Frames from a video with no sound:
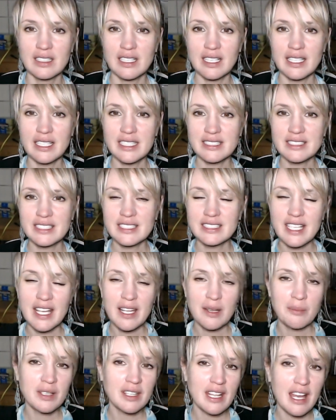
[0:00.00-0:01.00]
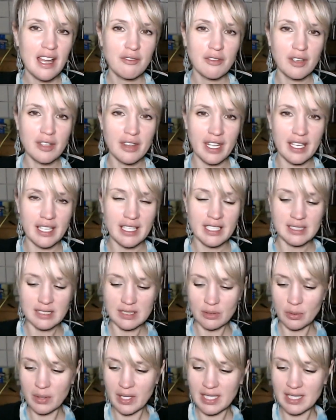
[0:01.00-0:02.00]
And it's the same with everything. It's
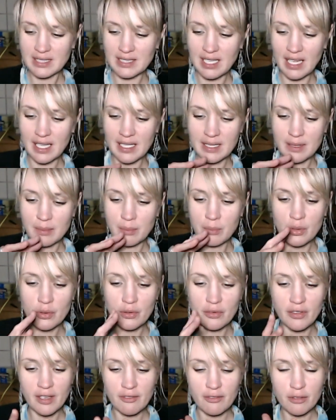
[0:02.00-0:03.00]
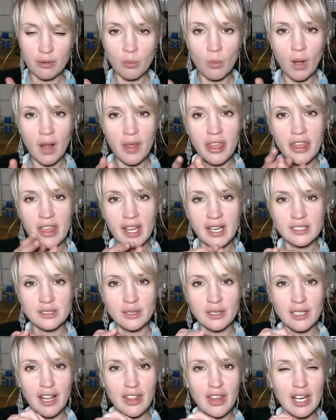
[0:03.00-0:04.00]
always like moving from one thing to
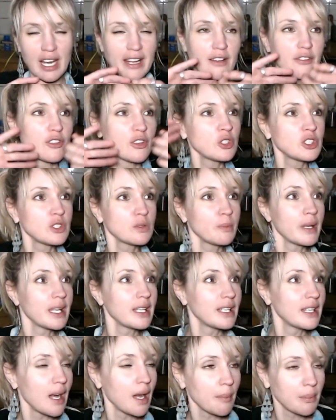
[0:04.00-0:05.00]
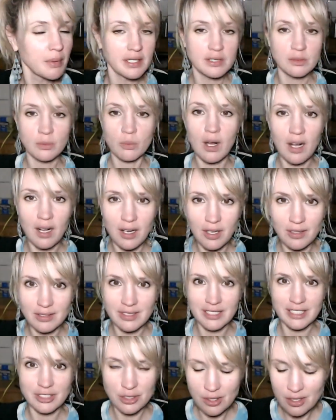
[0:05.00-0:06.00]
another. Like if you speeded up this world,
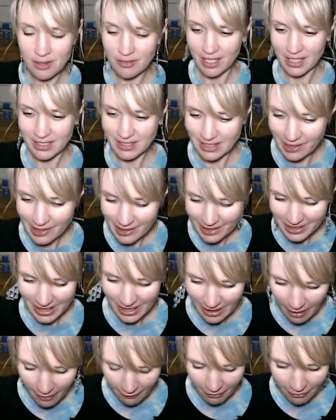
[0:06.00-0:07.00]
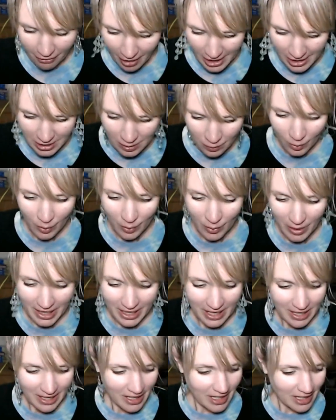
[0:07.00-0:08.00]
this universe, and looked at it and fast forward,
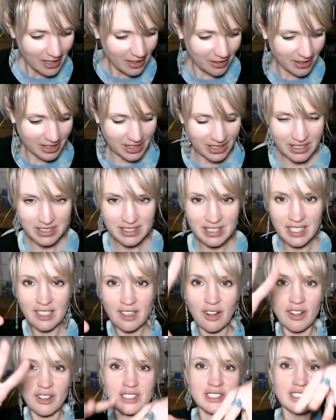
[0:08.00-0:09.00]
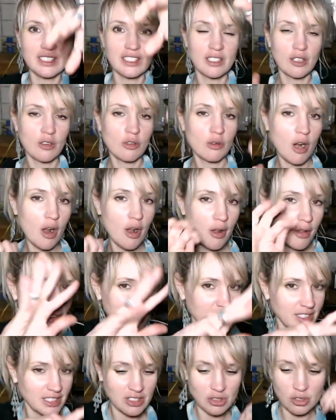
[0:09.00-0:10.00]
you would just see constant growth
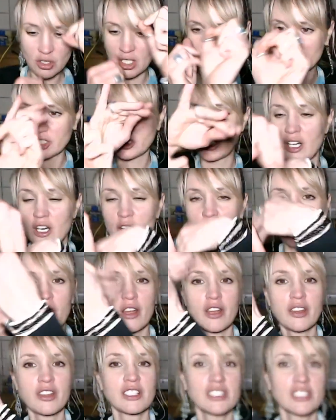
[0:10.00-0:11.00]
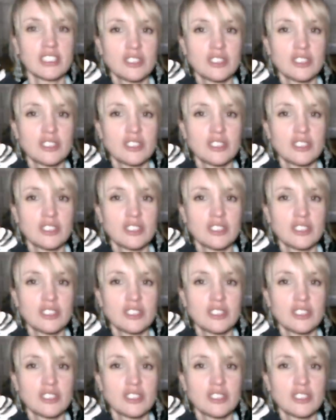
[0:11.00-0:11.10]
and destruction, growth and